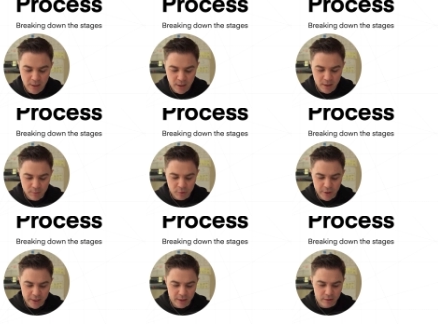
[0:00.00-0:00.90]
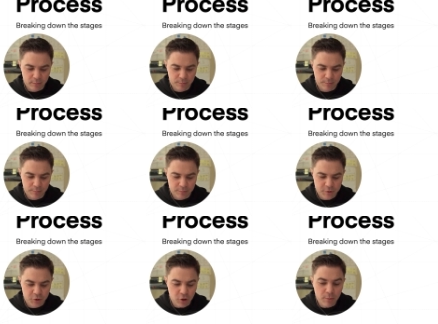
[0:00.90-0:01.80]
putting
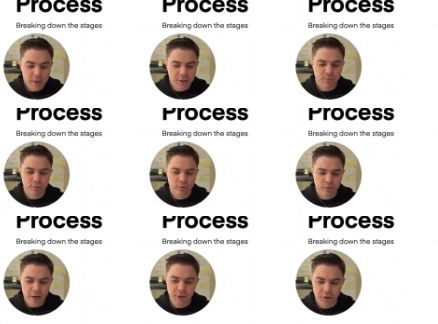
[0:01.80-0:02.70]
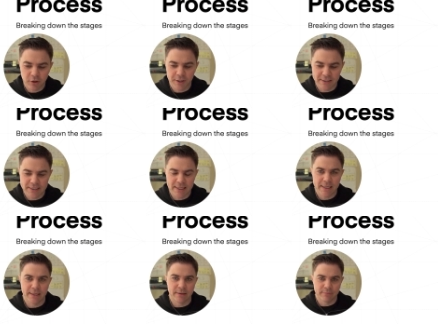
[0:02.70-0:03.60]
so much pressure on a
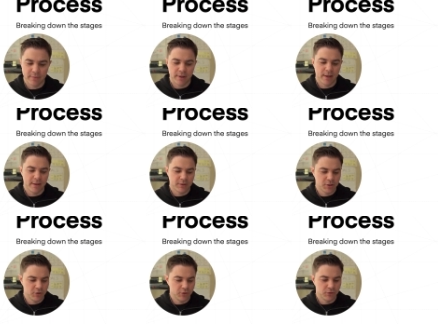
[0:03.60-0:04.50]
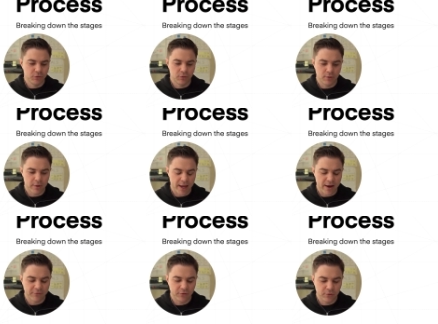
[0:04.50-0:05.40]
team to have
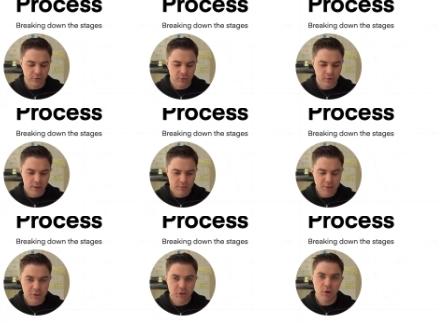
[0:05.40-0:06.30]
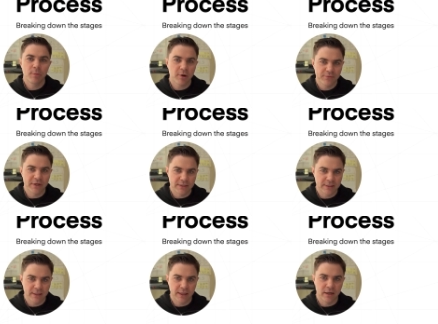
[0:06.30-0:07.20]
to be so perfect
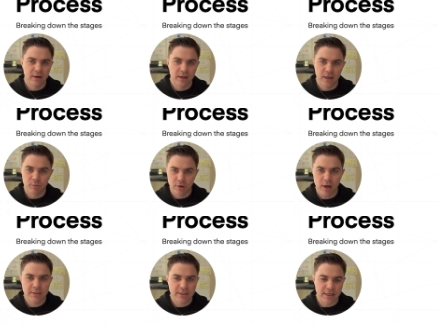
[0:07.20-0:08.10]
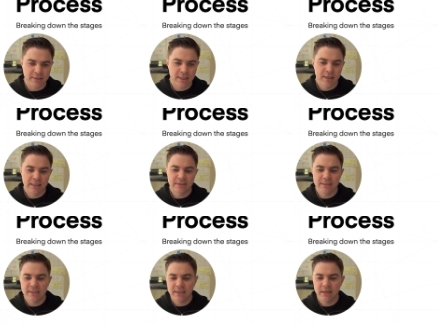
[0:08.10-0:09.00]
in a in a process that
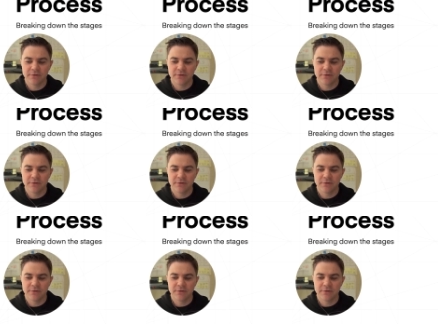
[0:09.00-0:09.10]
doesn't give